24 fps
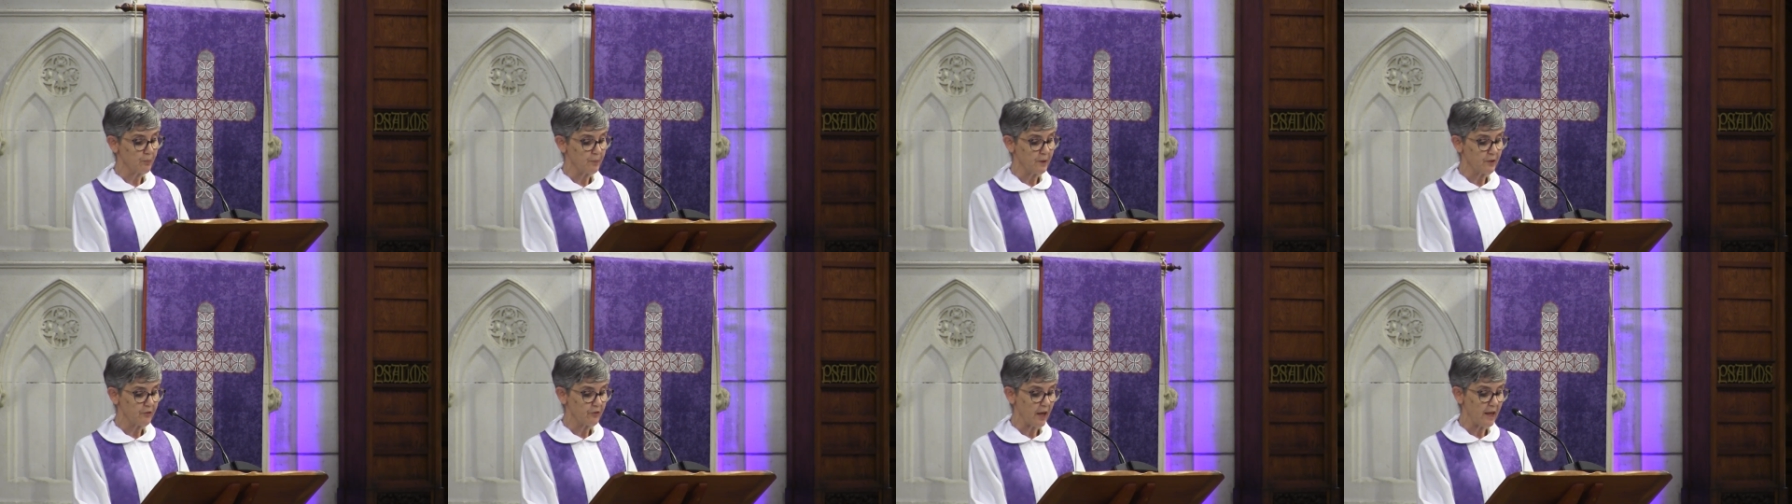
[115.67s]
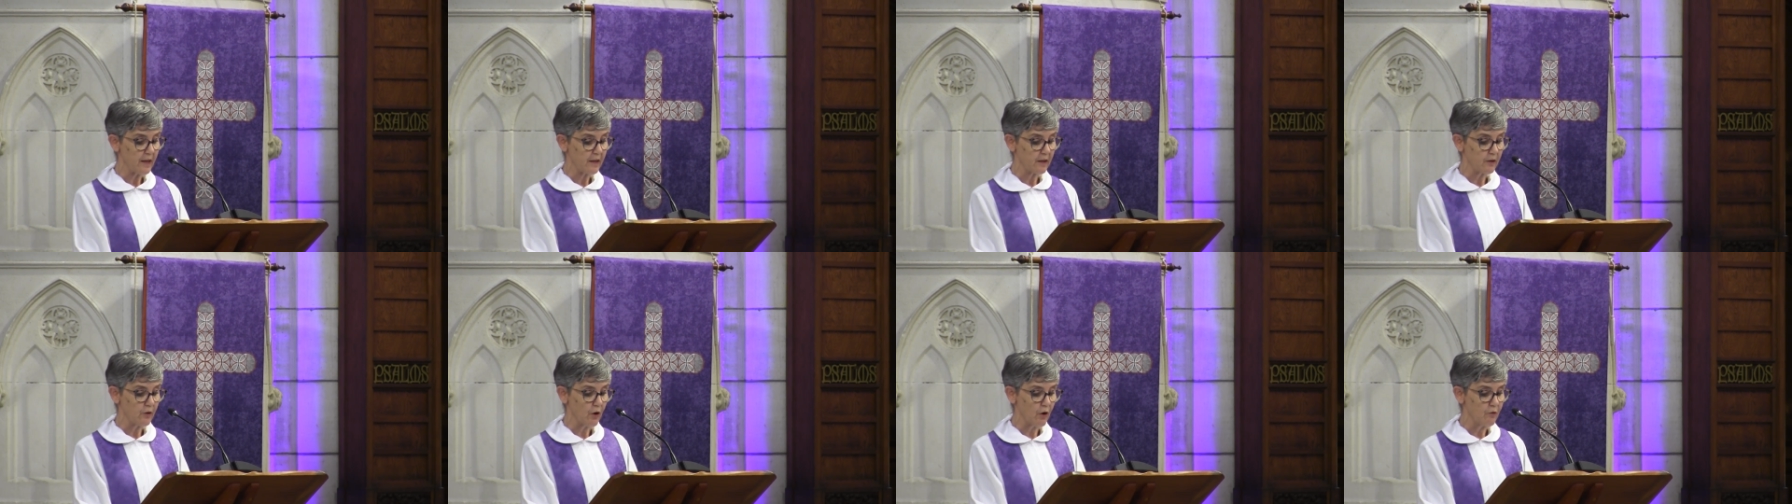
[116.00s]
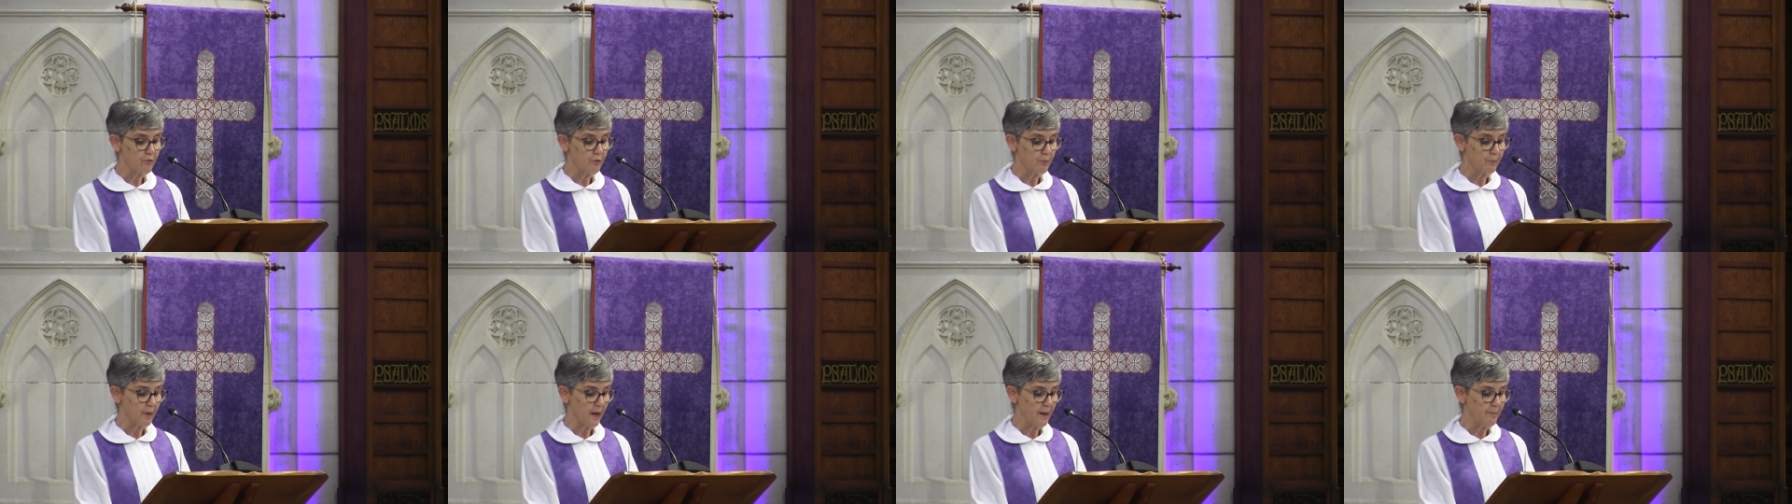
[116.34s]
to be taken
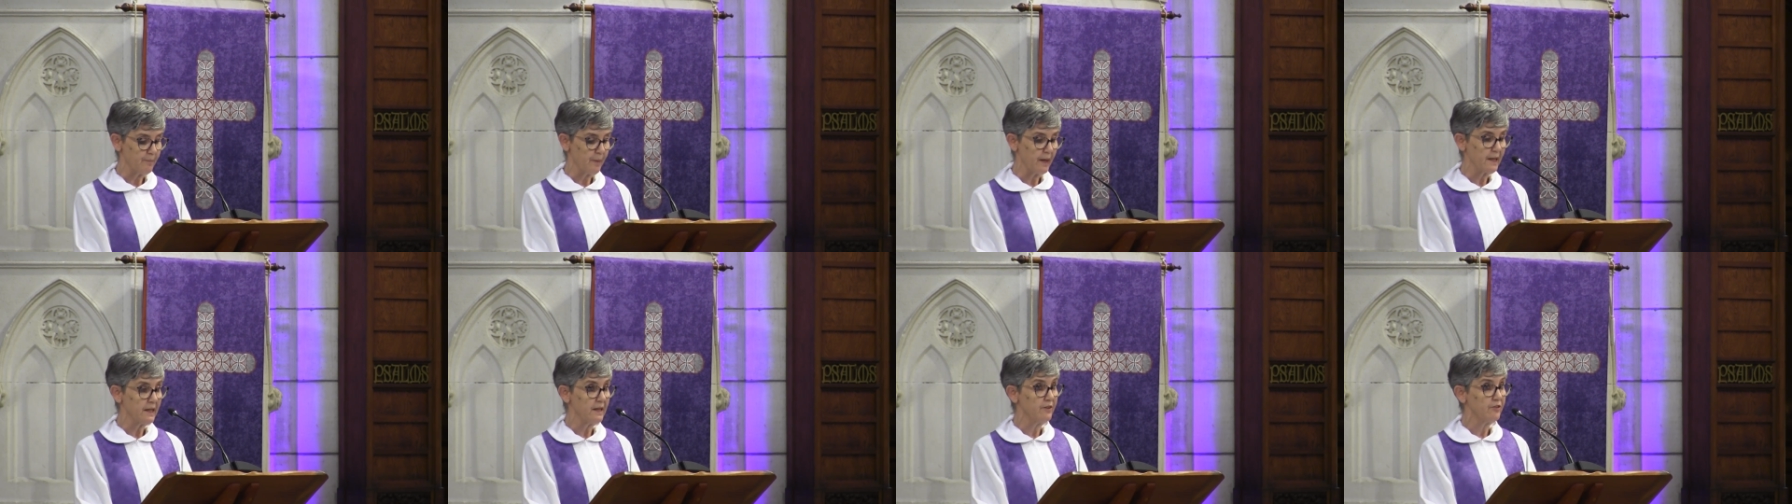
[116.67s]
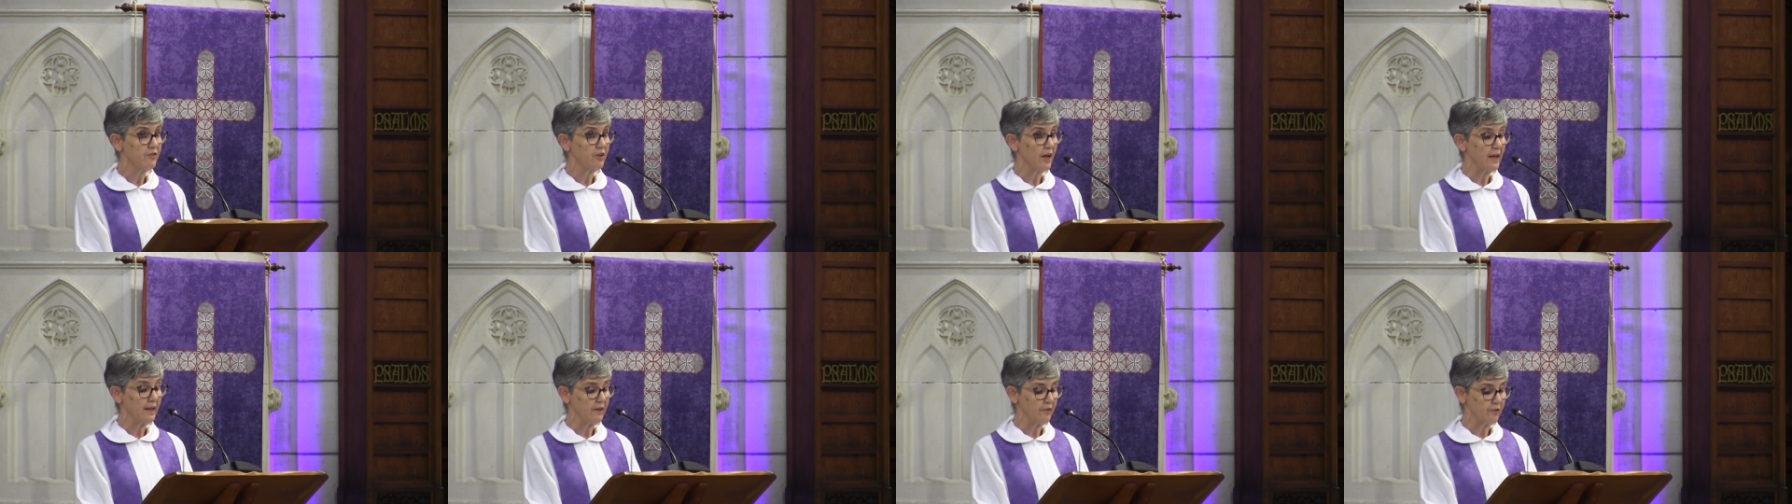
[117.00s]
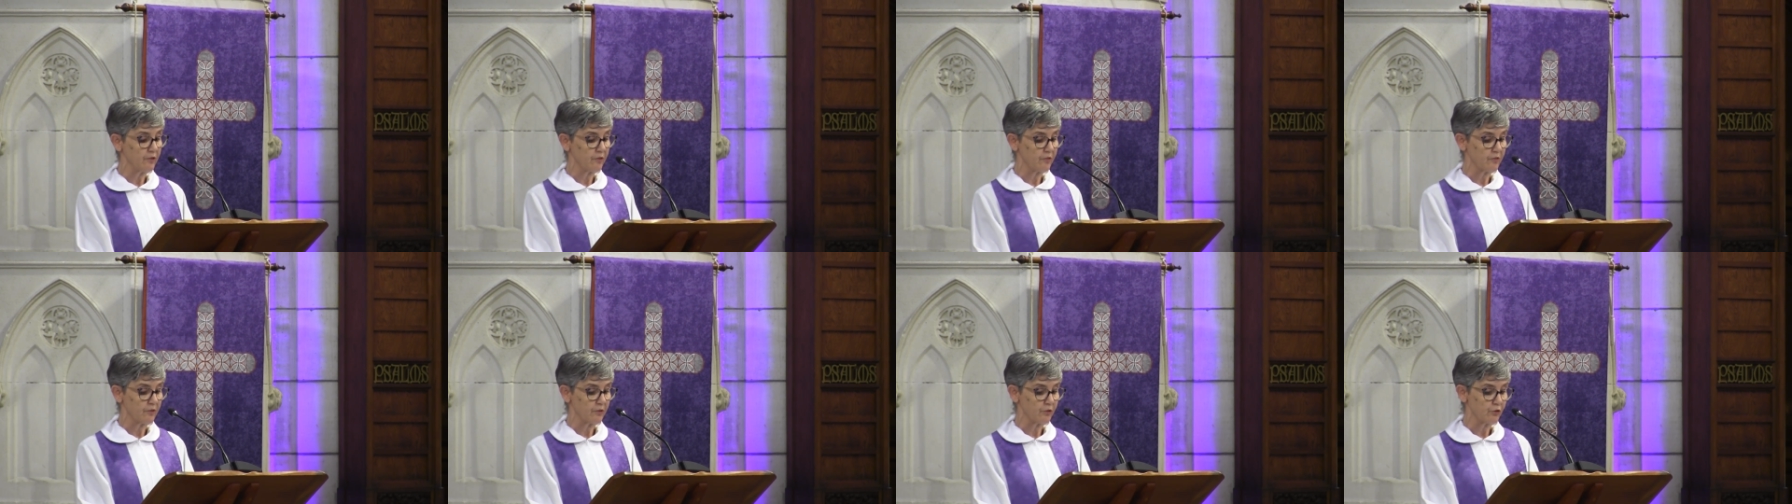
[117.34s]
over by money
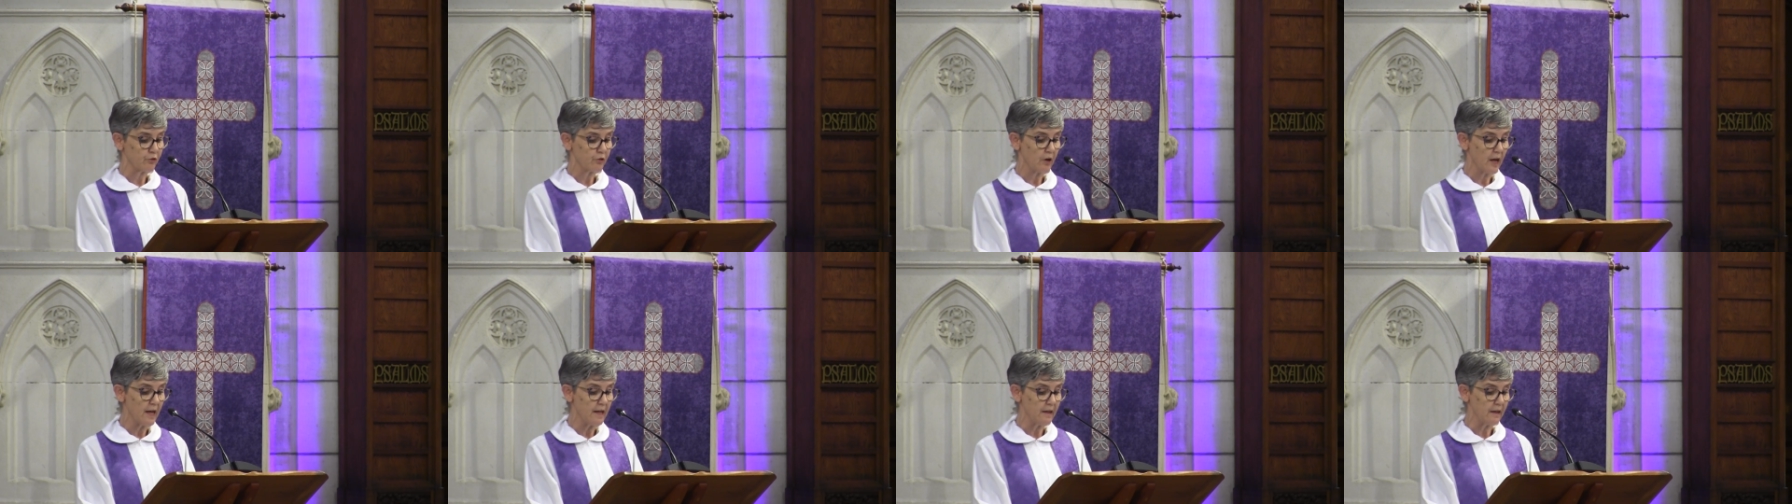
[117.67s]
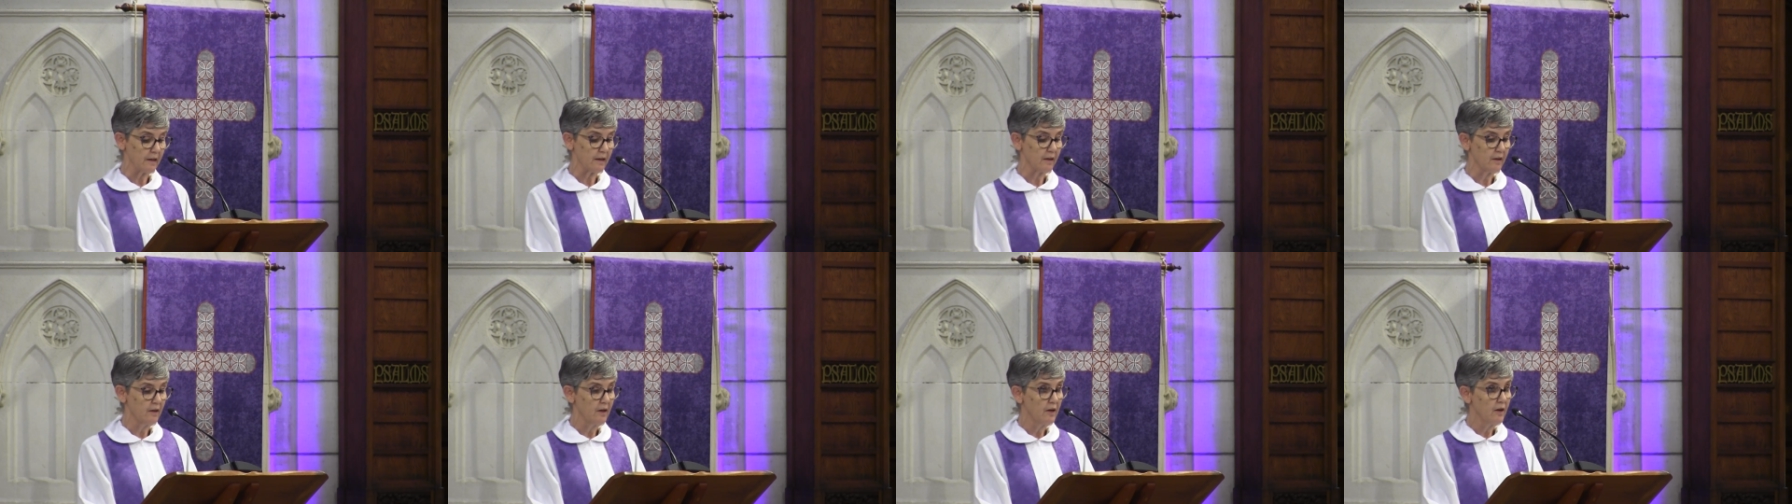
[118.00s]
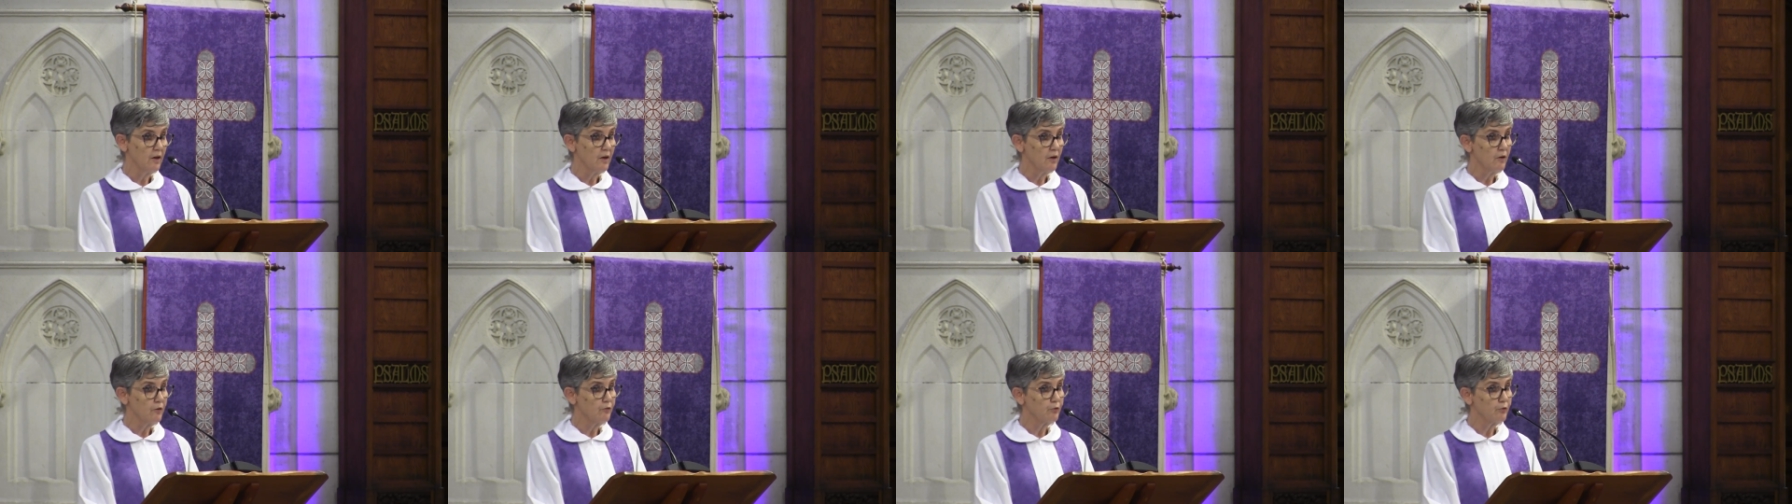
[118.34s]
changers and trading